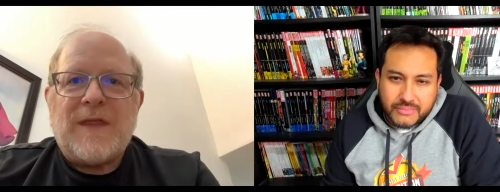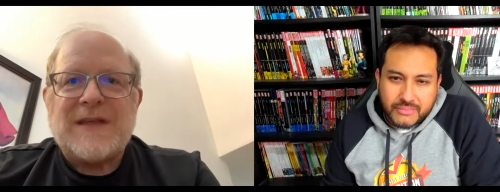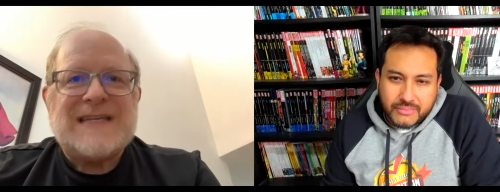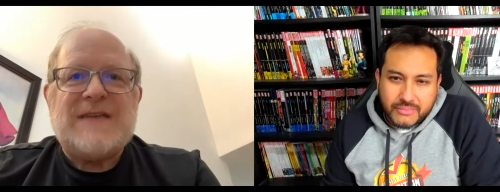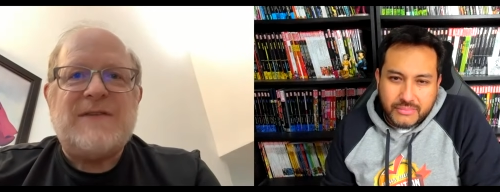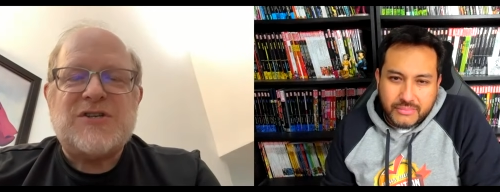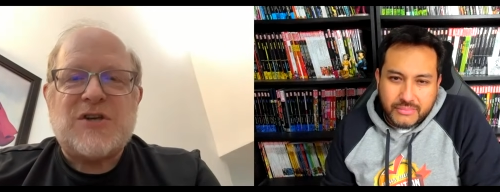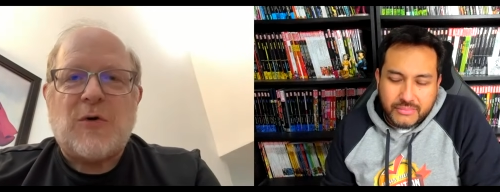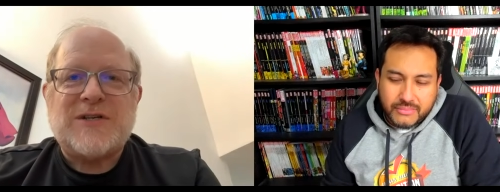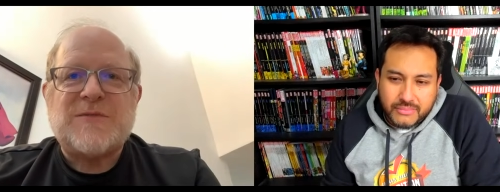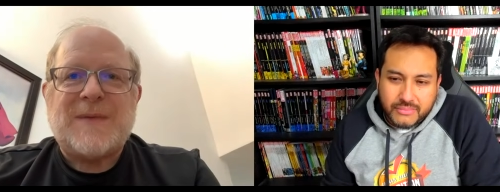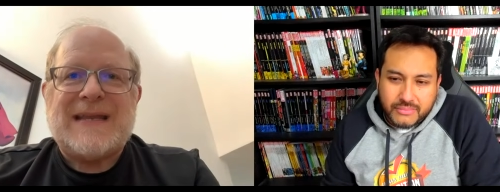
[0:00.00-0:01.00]
Speaker 1: The T V show had
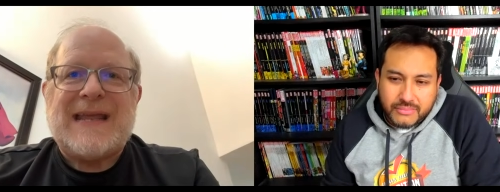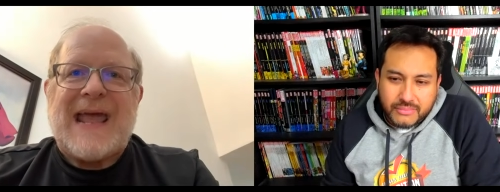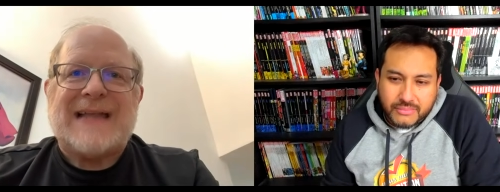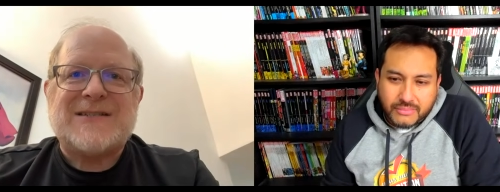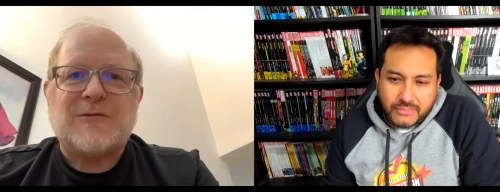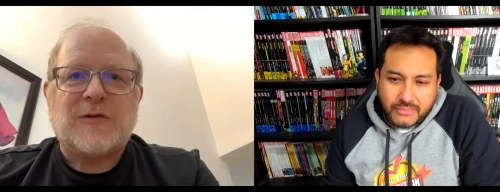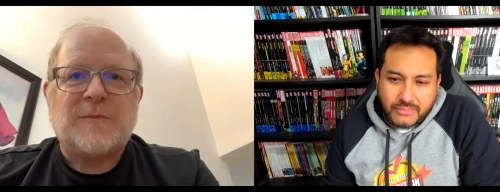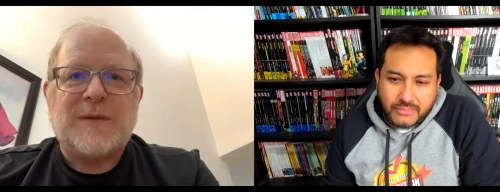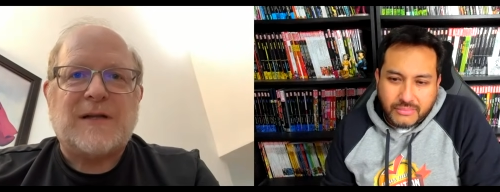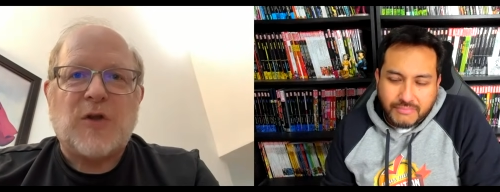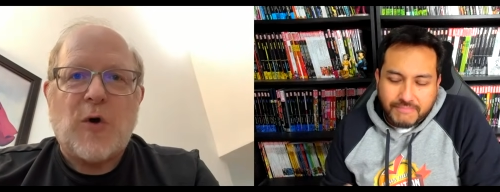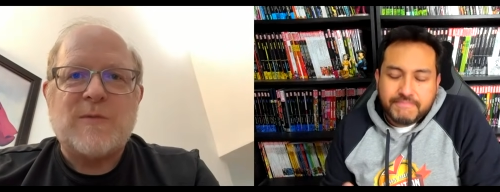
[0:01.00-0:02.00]
just been canceled.
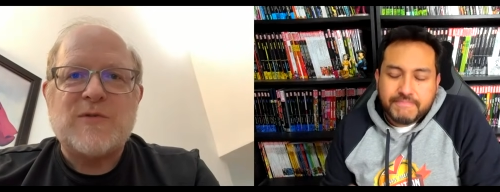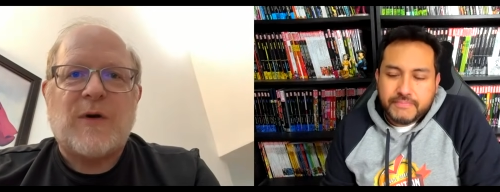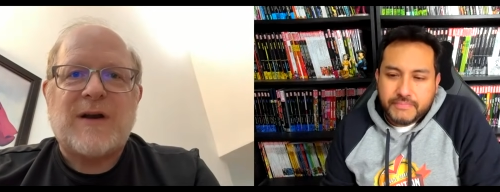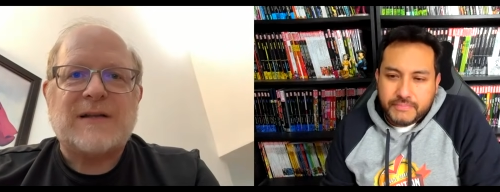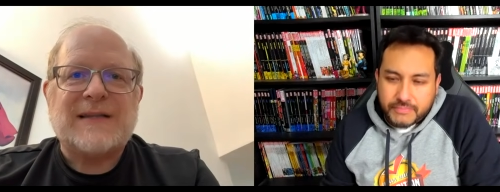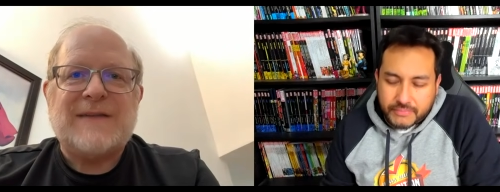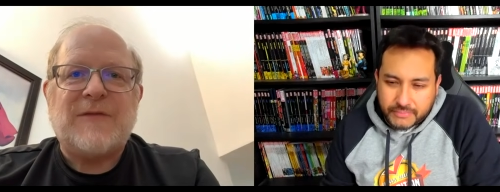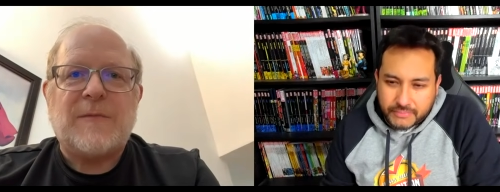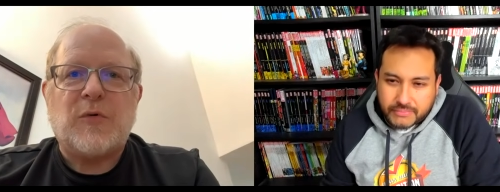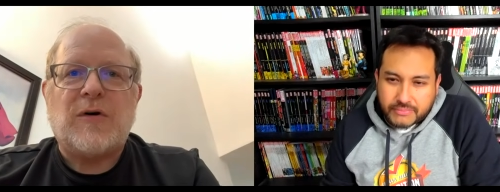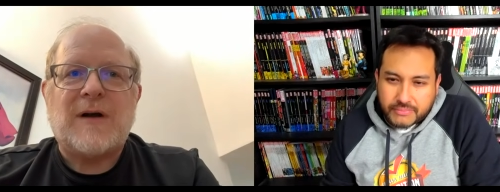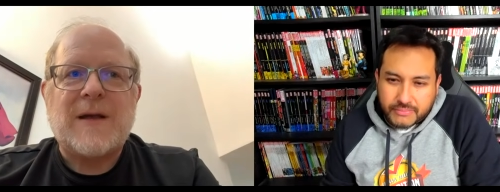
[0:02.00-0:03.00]
Bill Loeb's wanted to leave the
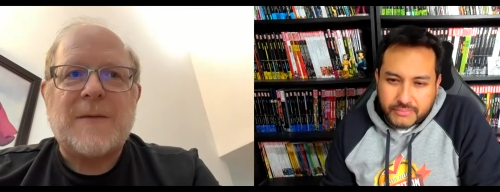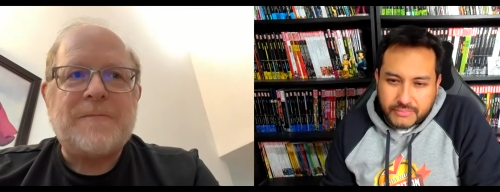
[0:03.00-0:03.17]
book.